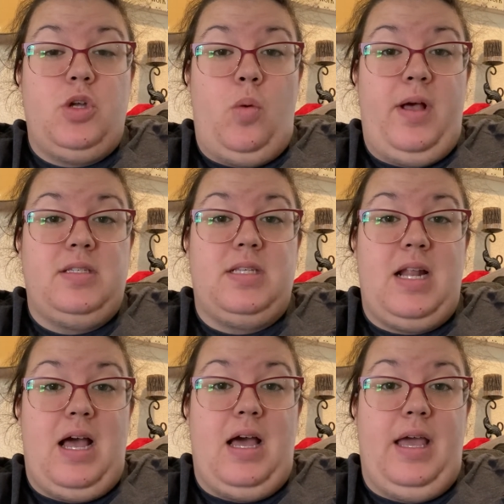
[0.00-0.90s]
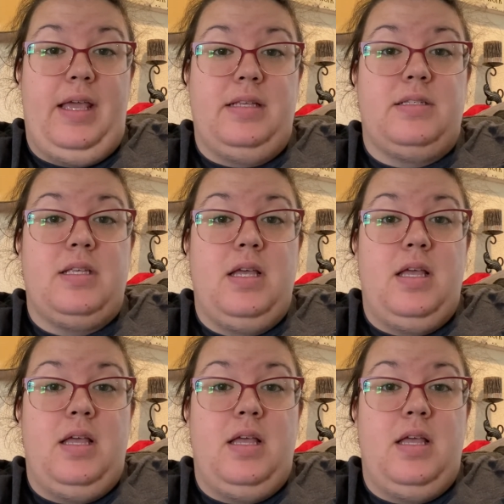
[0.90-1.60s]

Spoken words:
Tomas and I's